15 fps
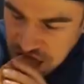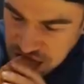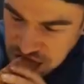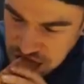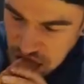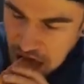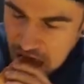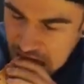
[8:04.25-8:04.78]

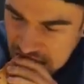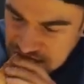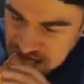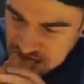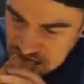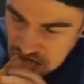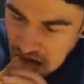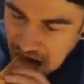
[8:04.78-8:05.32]
making,
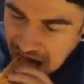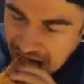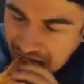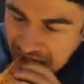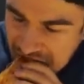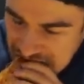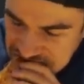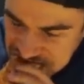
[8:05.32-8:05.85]
it's just because
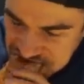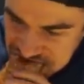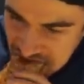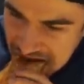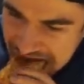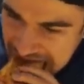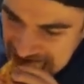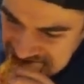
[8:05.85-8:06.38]
I
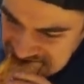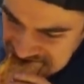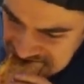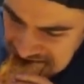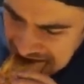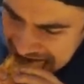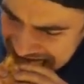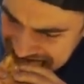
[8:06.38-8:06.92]
generally uh,
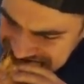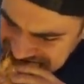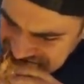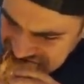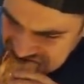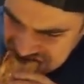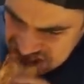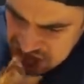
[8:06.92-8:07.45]
do pizza
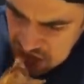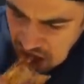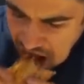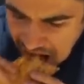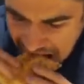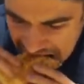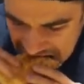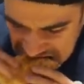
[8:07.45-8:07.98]
challenges this way.
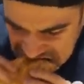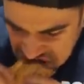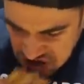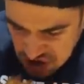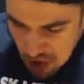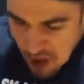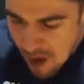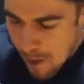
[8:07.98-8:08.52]
It's my preferred
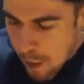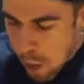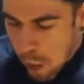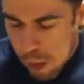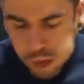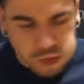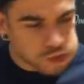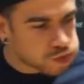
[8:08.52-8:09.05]
way to kind of
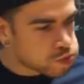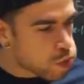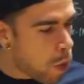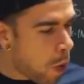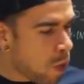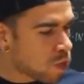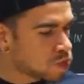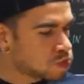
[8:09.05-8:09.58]
save the
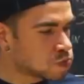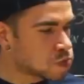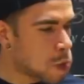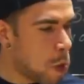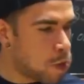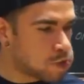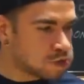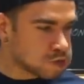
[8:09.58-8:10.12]
crust. Like, I'm
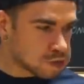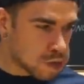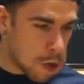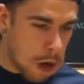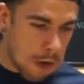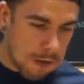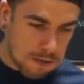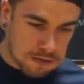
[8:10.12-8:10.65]
not a crust
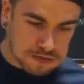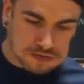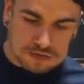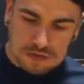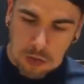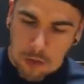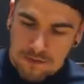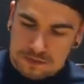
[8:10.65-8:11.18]
person, so
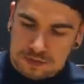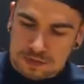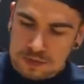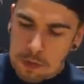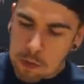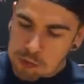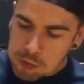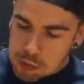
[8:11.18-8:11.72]
usually I just save it
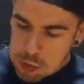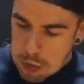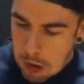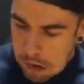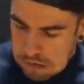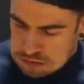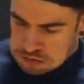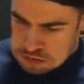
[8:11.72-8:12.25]
for last.
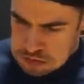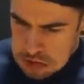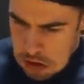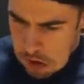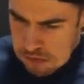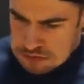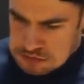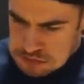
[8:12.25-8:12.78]

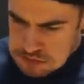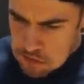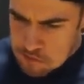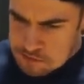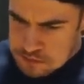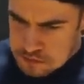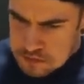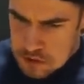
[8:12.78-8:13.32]
However, in
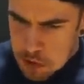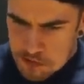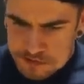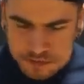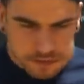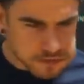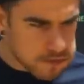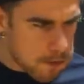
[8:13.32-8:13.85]
this
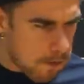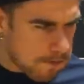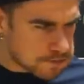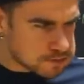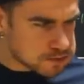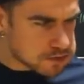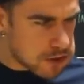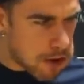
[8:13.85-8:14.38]
uh,
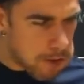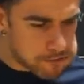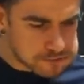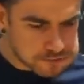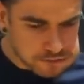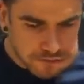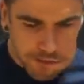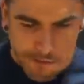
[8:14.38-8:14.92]
situation
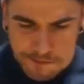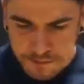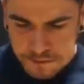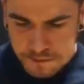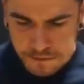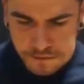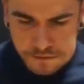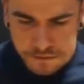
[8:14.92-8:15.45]
again. It was
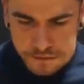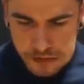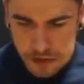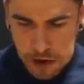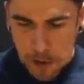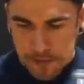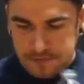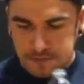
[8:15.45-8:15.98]
definitely a big
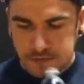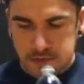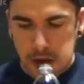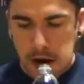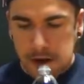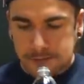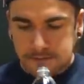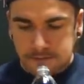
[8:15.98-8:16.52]
mistake
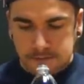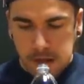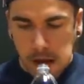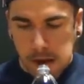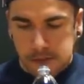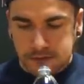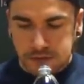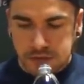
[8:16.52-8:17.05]
um,
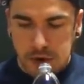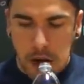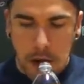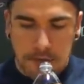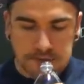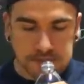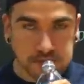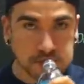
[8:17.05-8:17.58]

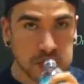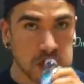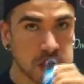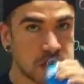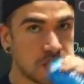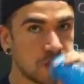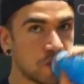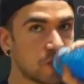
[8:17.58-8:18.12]
because it
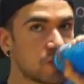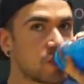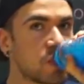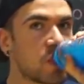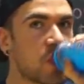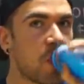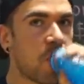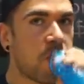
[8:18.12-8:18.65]
like it would just
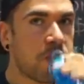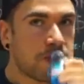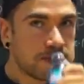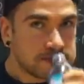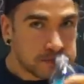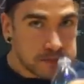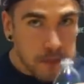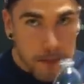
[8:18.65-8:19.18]
come back to
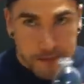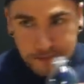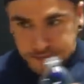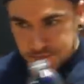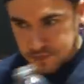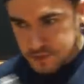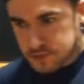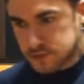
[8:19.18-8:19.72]
bite me.
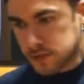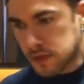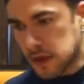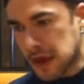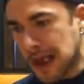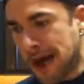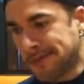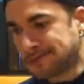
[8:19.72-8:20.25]
I should
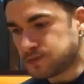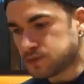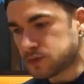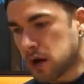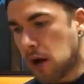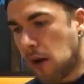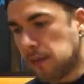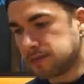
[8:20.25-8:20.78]
have tried to
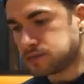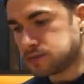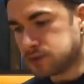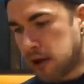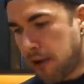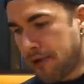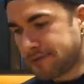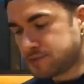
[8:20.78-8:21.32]

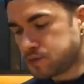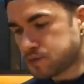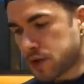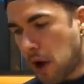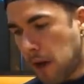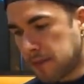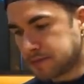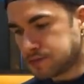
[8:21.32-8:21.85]
utilize a
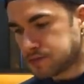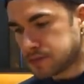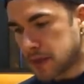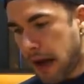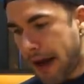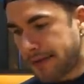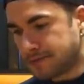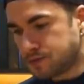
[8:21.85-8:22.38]
little bit of the
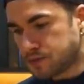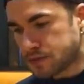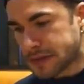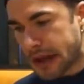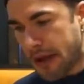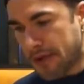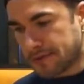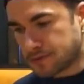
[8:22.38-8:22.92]
moisture in the
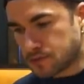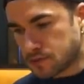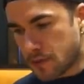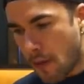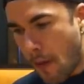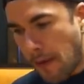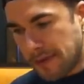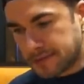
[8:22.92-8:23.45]
pizza to
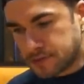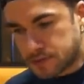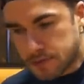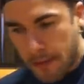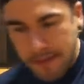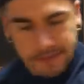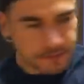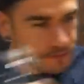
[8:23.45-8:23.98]
just try to get it
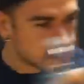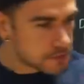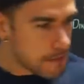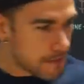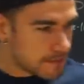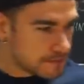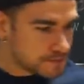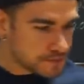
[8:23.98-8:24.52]
down, get it
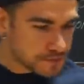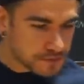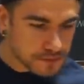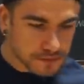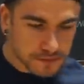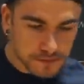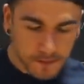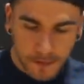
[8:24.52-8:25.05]
done.
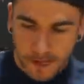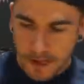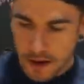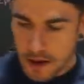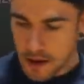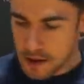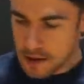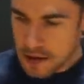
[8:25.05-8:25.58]
Um,
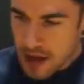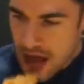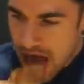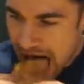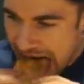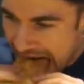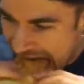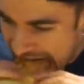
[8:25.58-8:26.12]
I was even
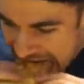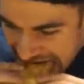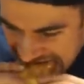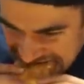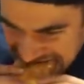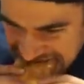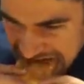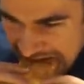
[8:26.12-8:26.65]
like, oh,
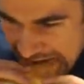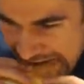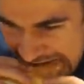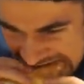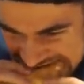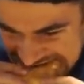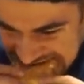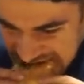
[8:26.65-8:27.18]
maybe I'll just dunk
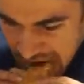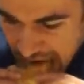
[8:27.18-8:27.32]
them a little